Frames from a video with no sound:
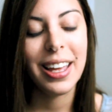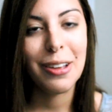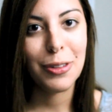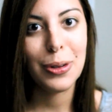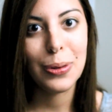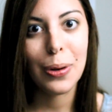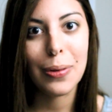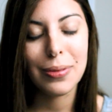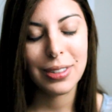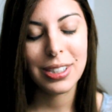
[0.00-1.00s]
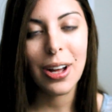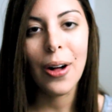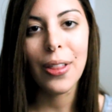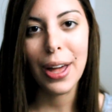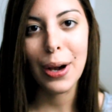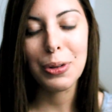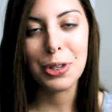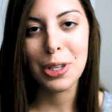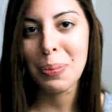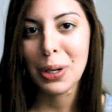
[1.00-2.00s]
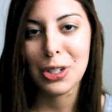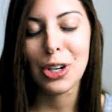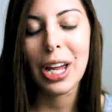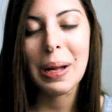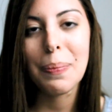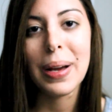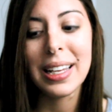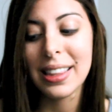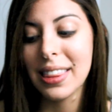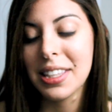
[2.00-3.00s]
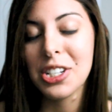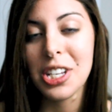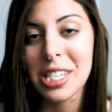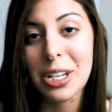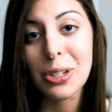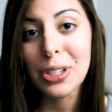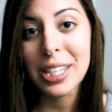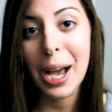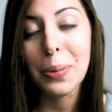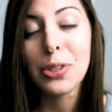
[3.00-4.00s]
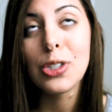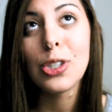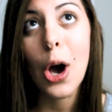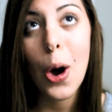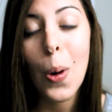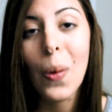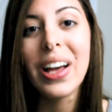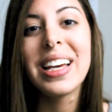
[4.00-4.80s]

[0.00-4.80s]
if you saw that ultrasound picture, the gestational sac was so